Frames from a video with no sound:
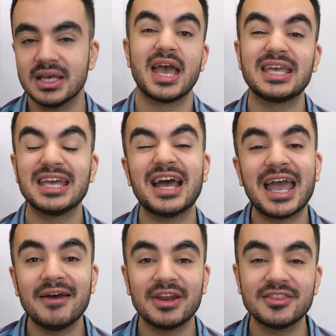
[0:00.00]
Again, I
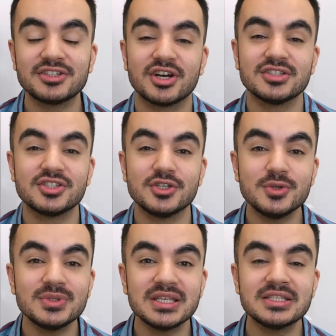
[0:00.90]
haven't had the chance to
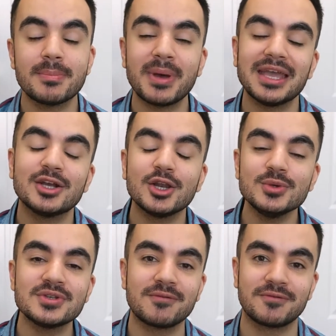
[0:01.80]
use these, but a
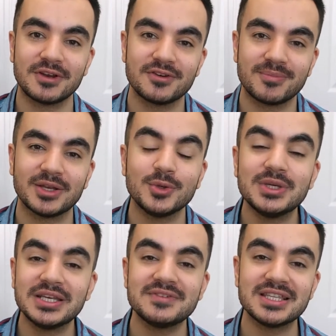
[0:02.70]
close friend of mine who
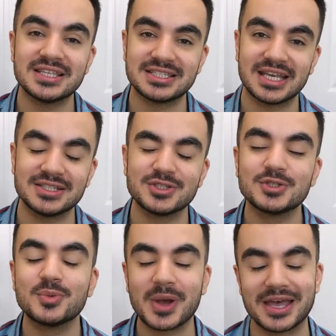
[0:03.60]
lives in the States
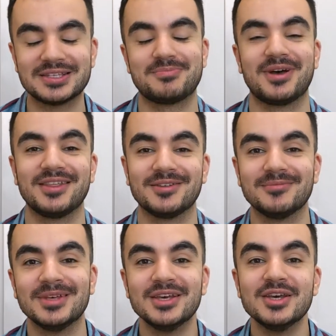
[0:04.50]
swears by them.